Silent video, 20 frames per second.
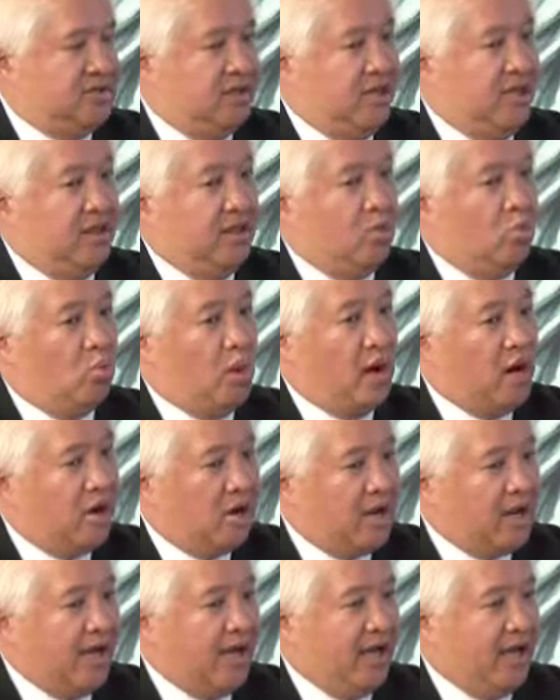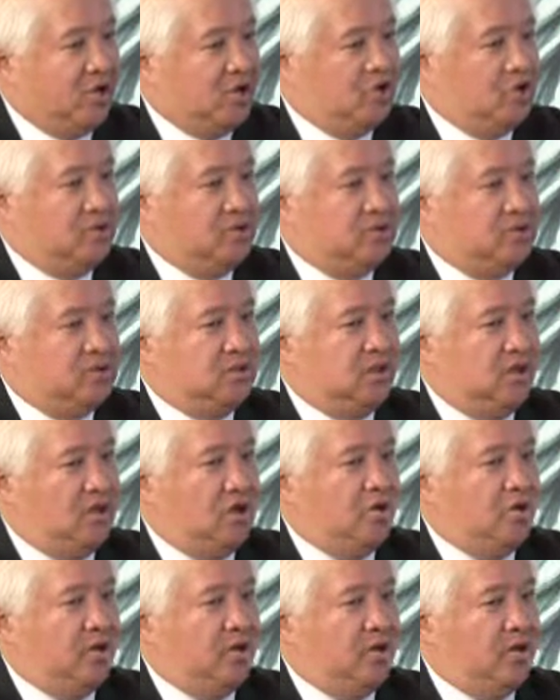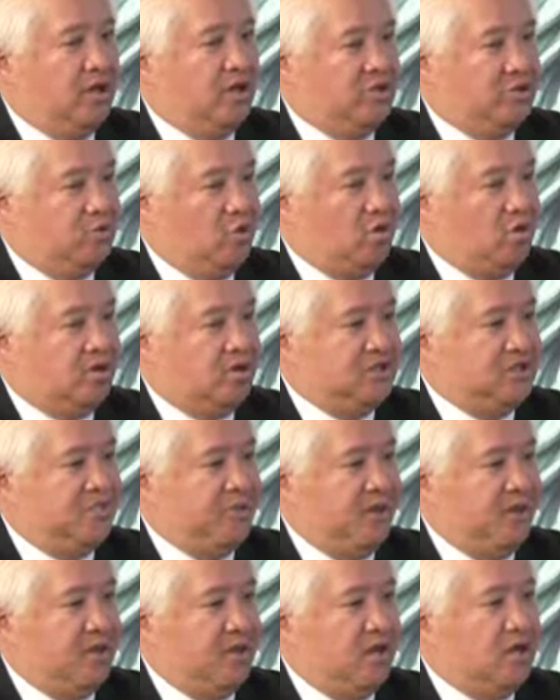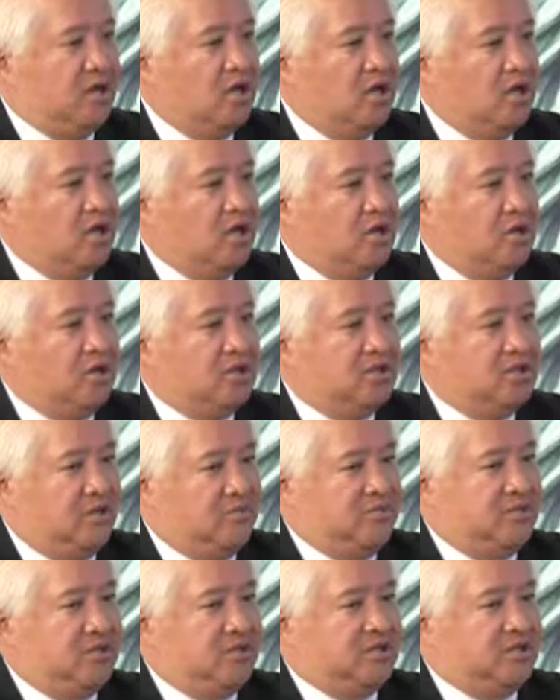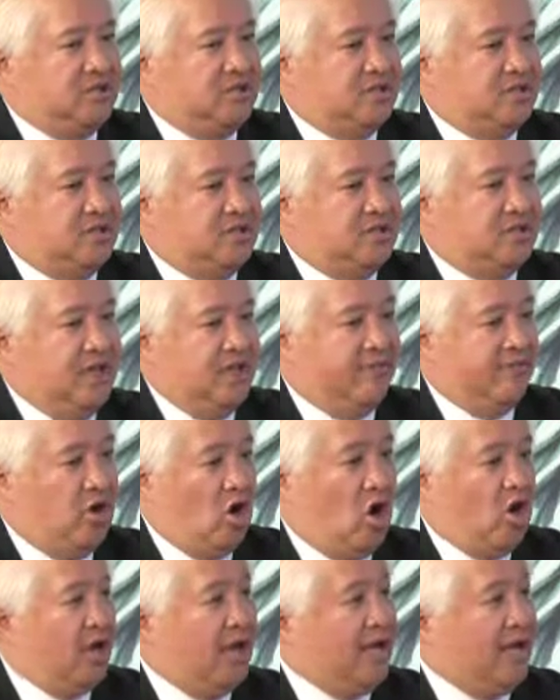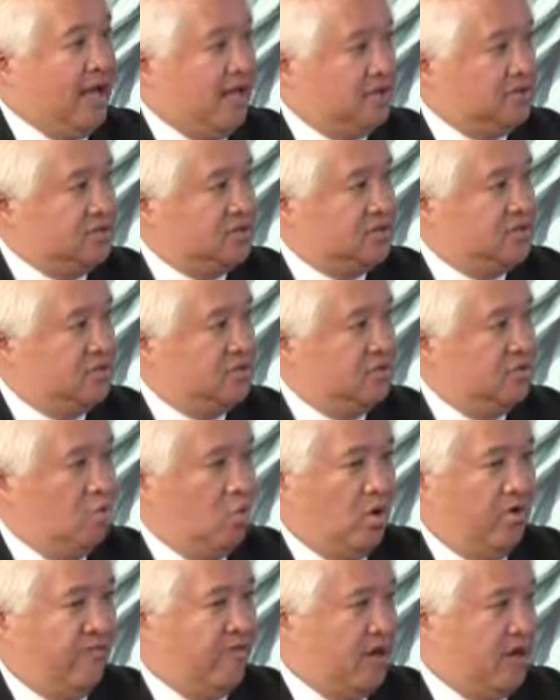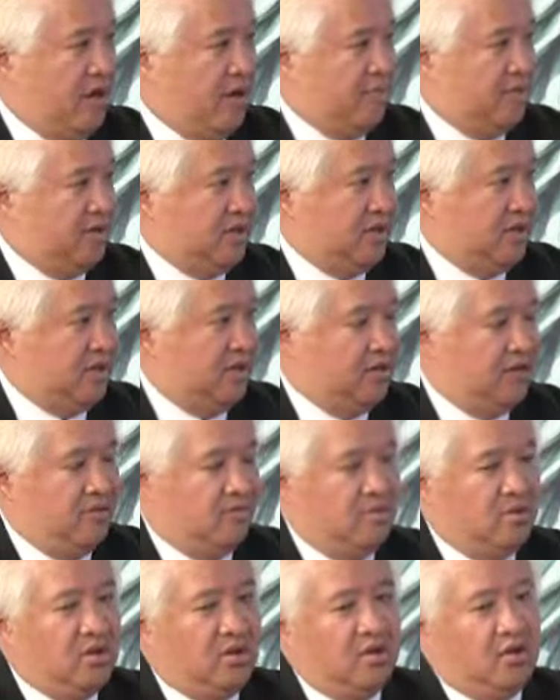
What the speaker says: In the rare occasions, though, historically speaking, some justices have gone against whoever nominated them.